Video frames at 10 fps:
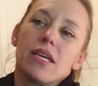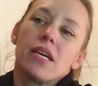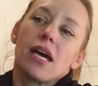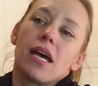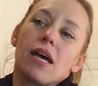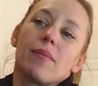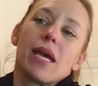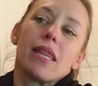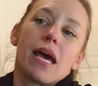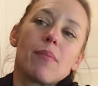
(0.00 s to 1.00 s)

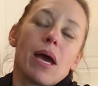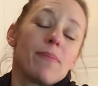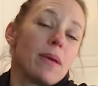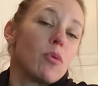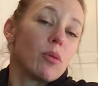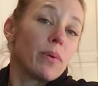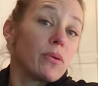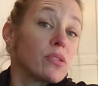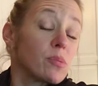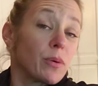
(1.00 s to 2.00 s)
and that might be more
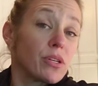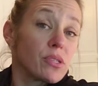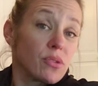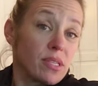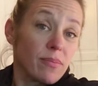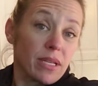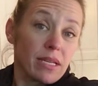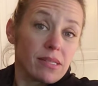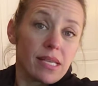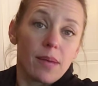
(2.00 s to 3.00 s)
bone spurs or something
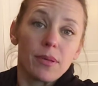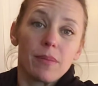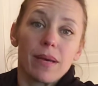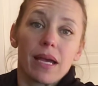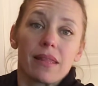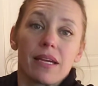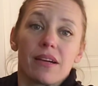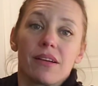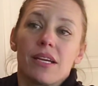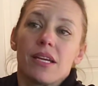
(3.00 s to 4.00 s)
else happening back
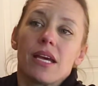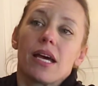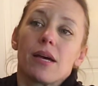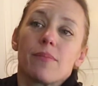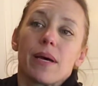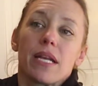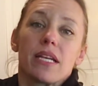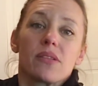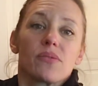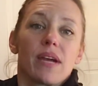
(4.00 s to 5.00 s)
there, but it
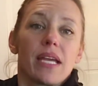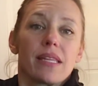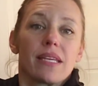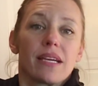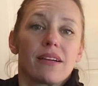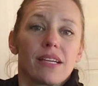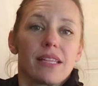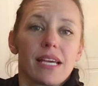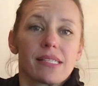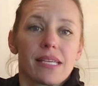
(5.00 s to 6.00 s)
is right there in
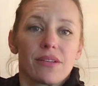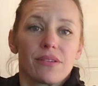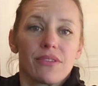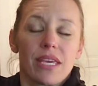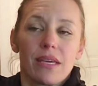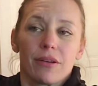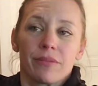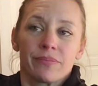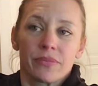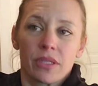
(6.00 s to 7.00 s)
that center of the
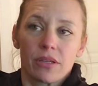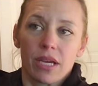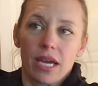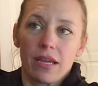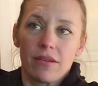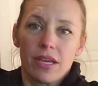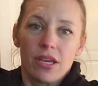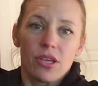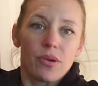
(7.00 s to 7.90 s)
heel, okay? You